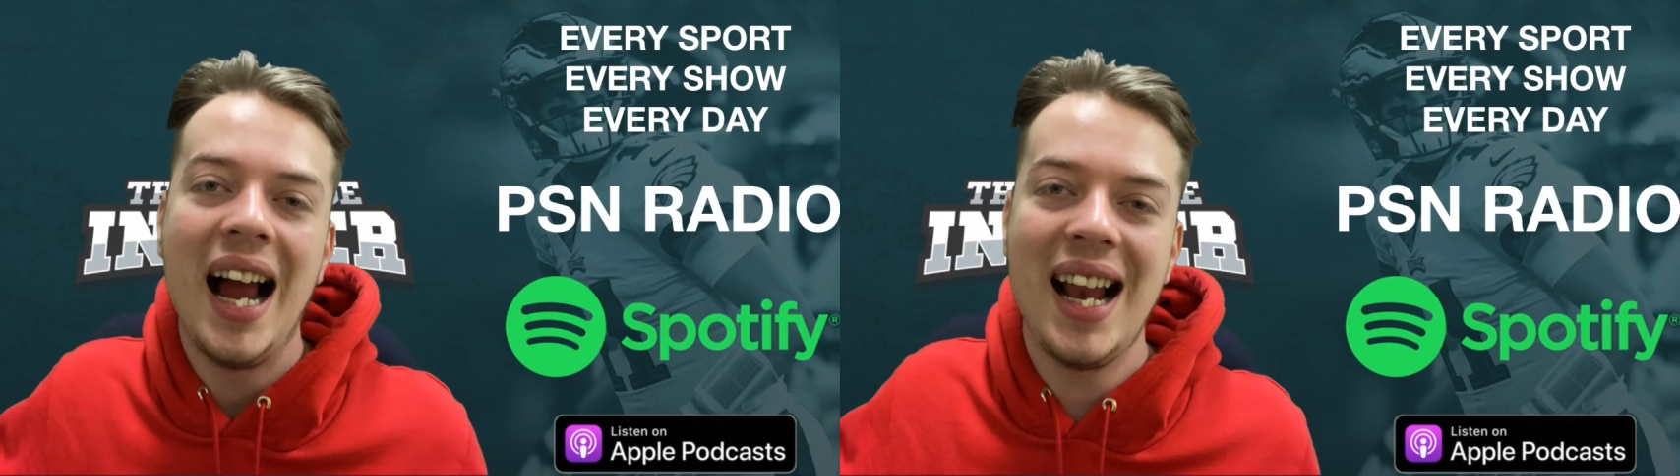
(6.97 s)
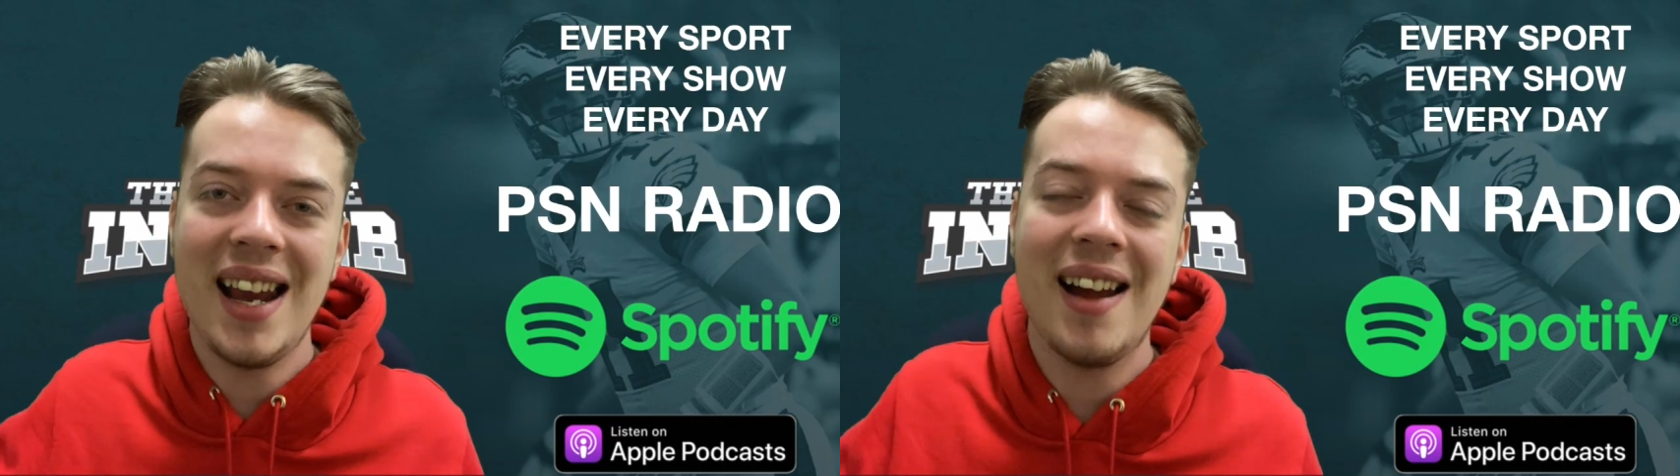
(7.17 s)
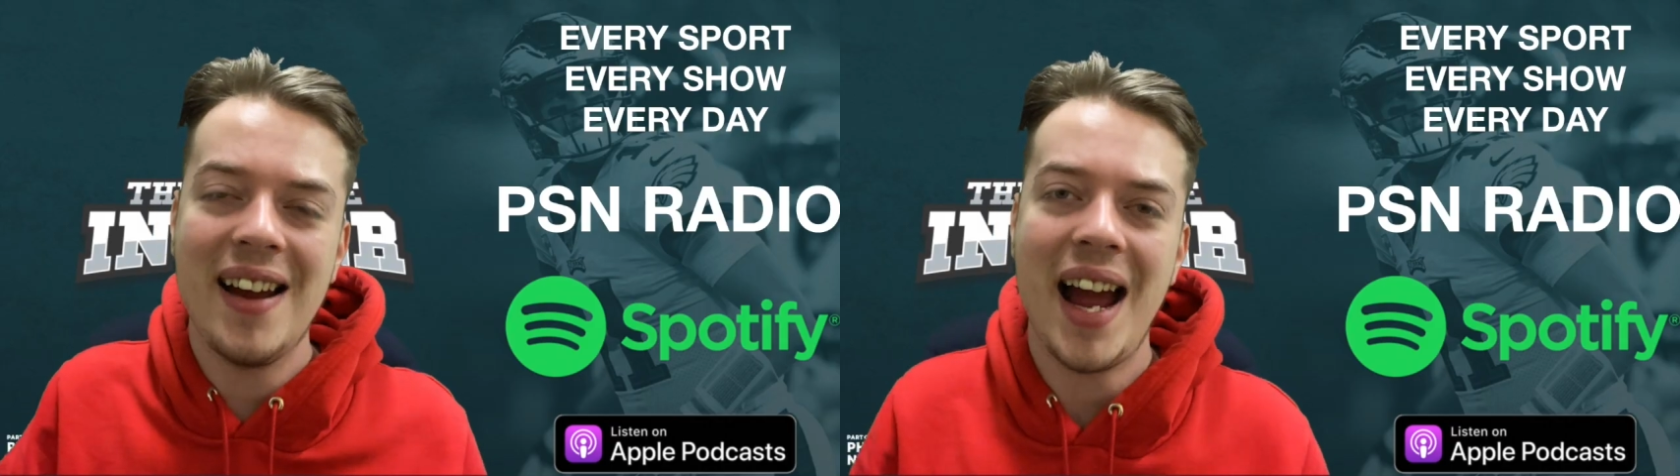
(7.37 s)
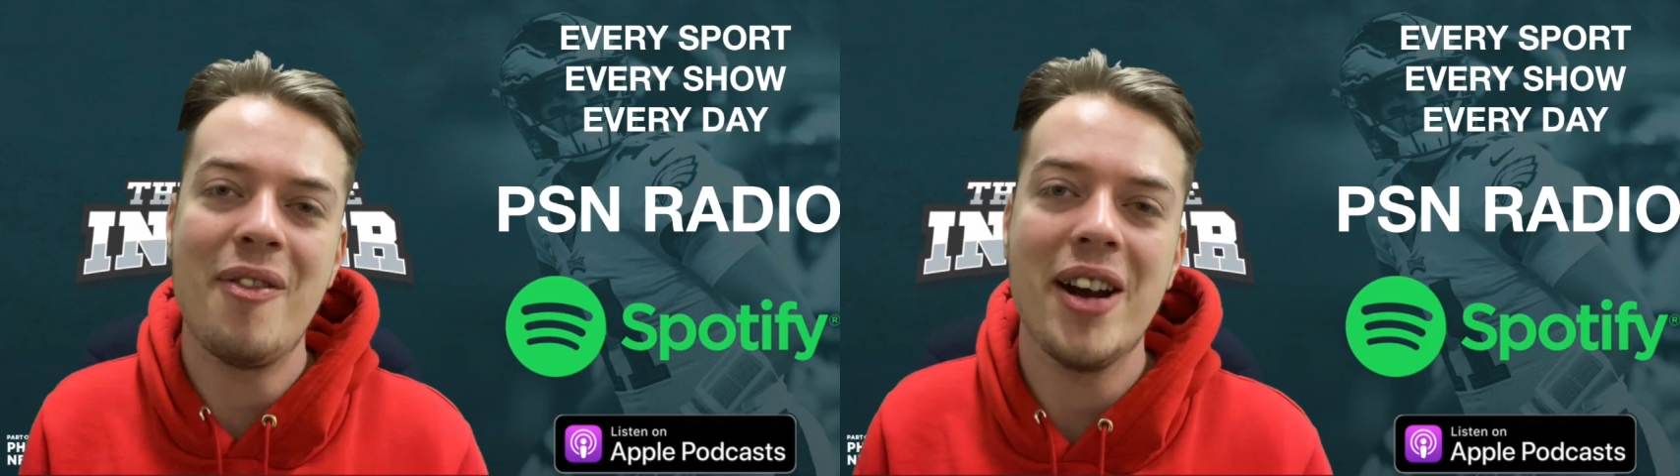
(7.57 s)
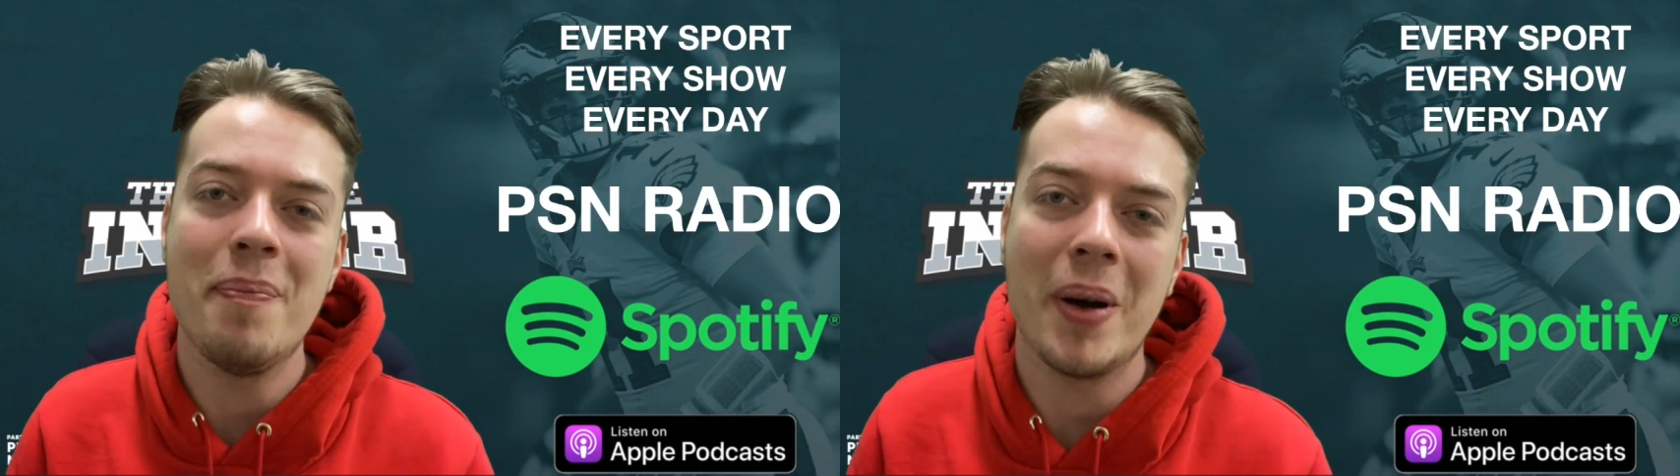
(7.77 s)
Hello
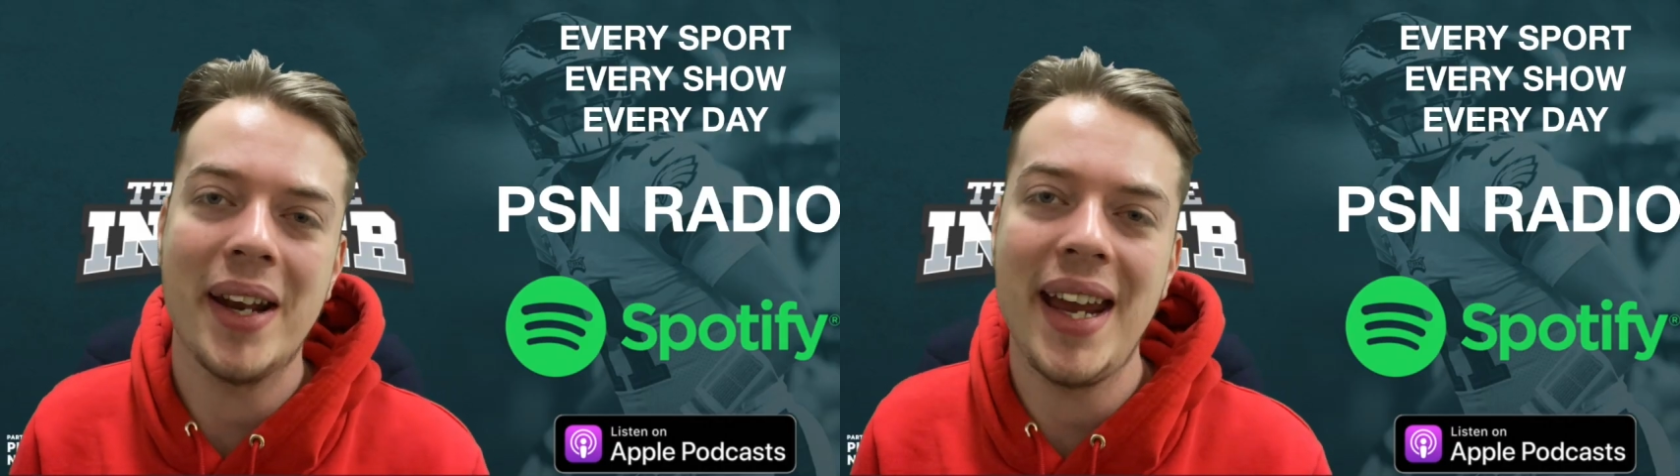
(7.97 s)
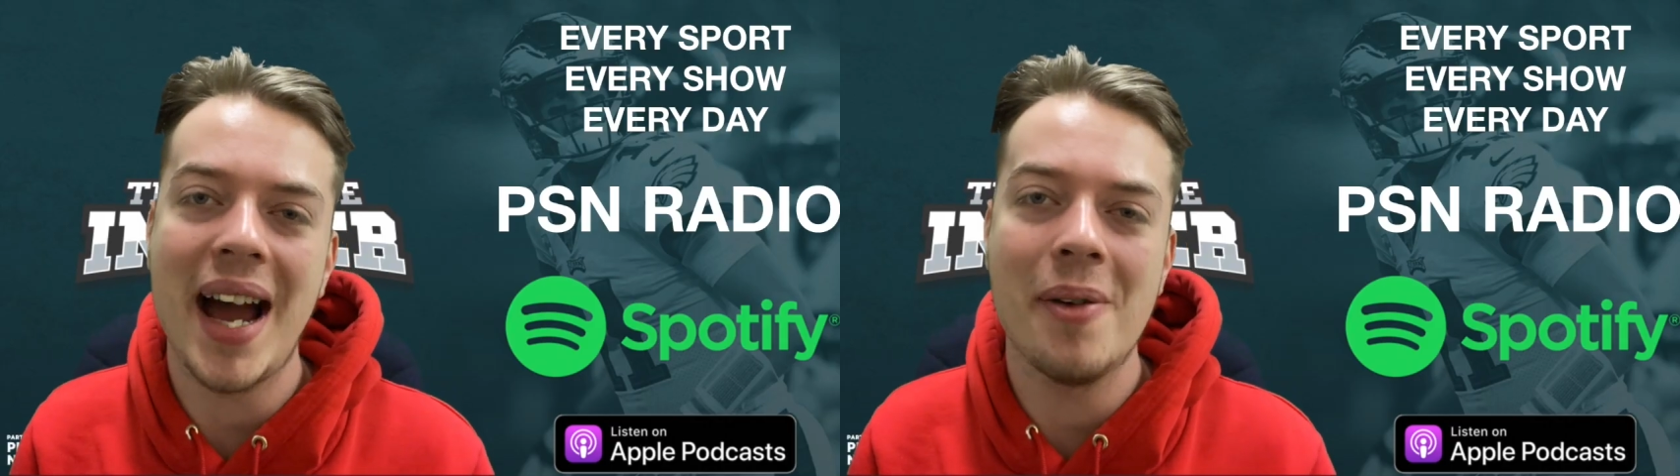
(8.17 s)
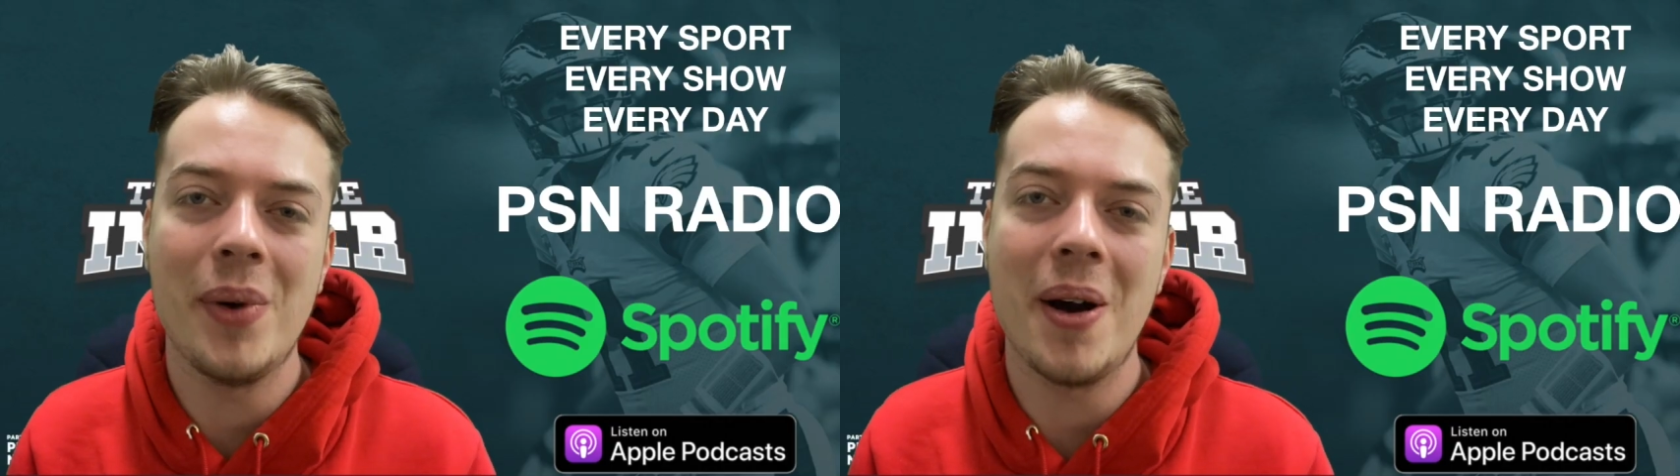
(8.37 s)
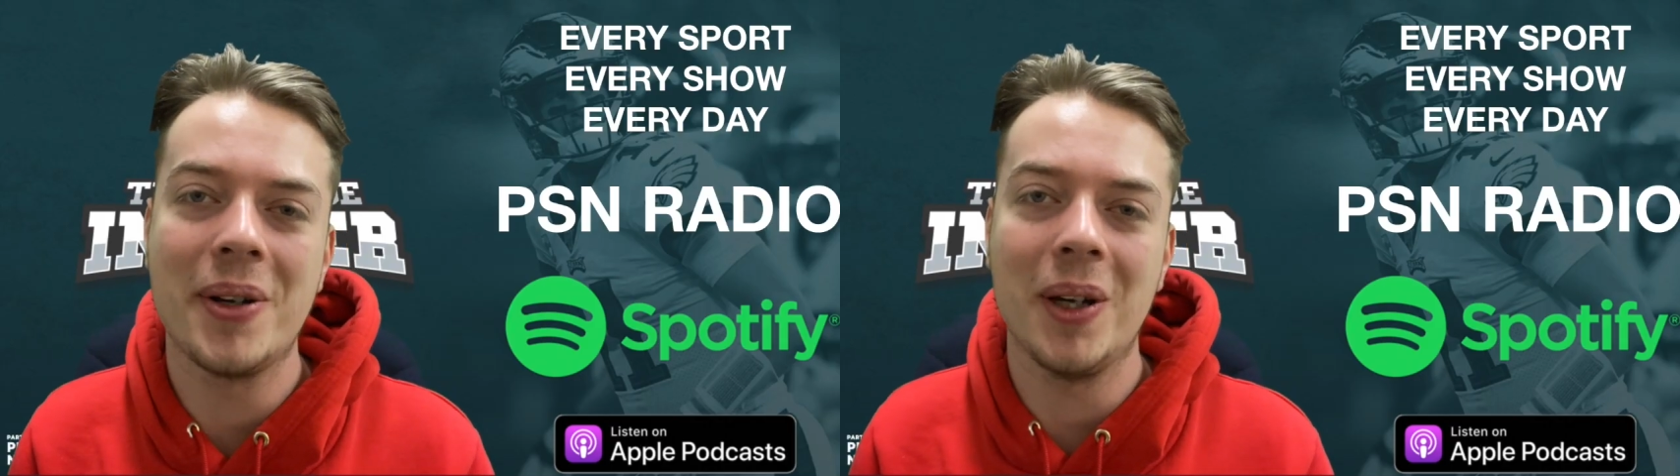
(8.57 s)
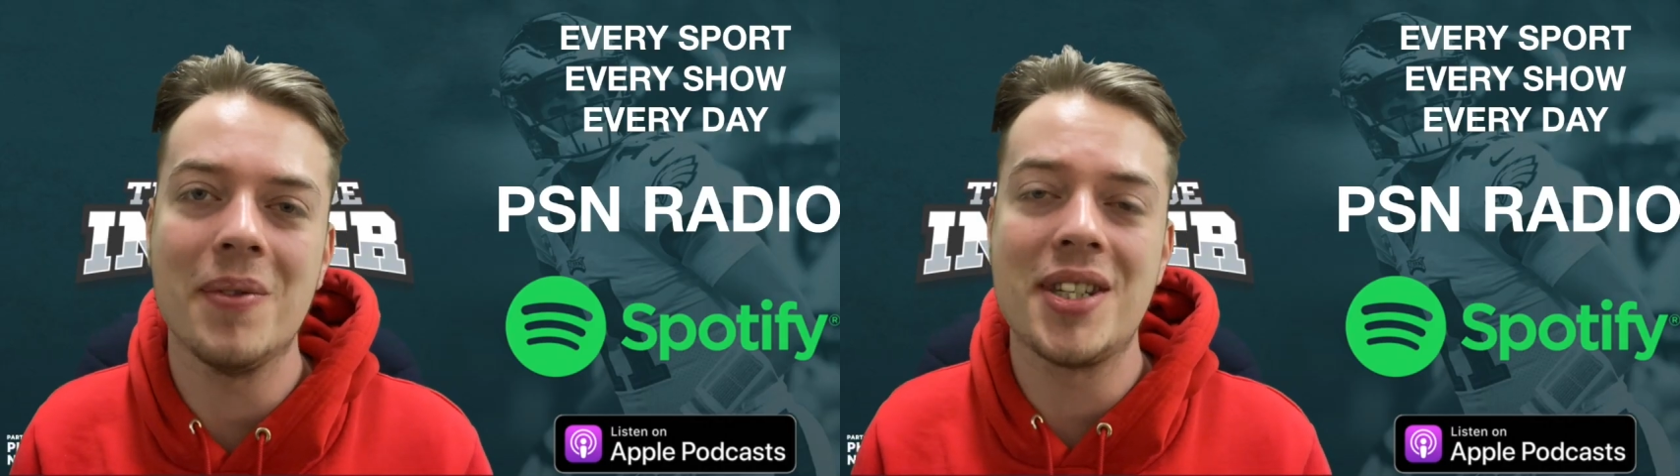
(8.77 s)
everybody and
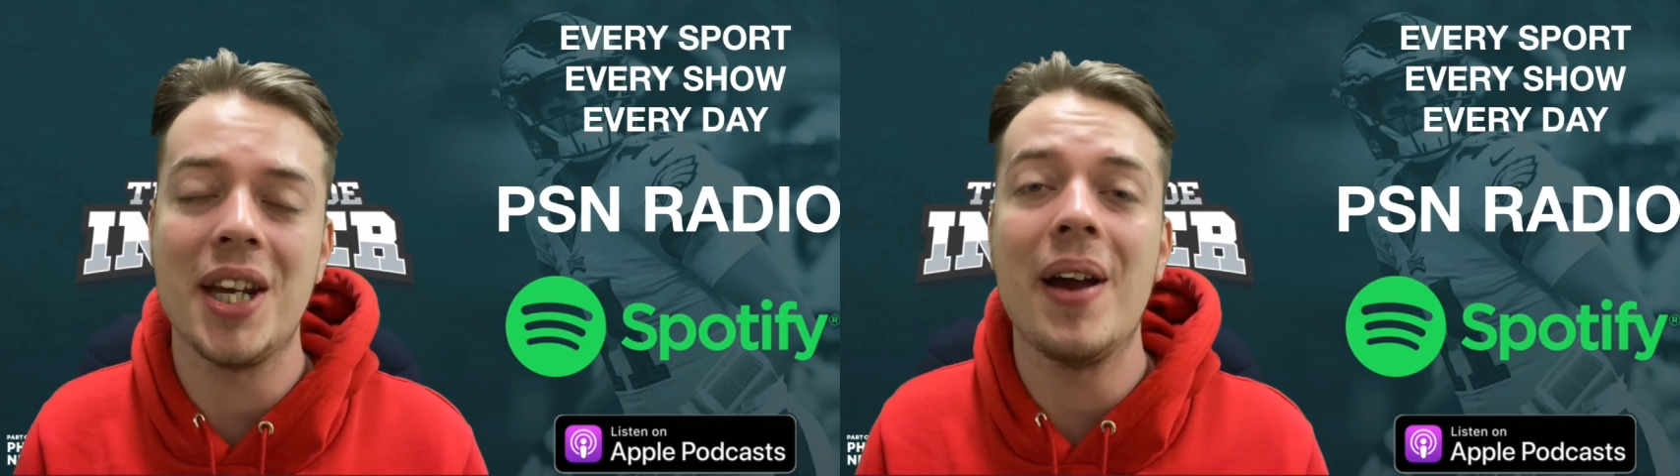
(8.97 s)
welcome to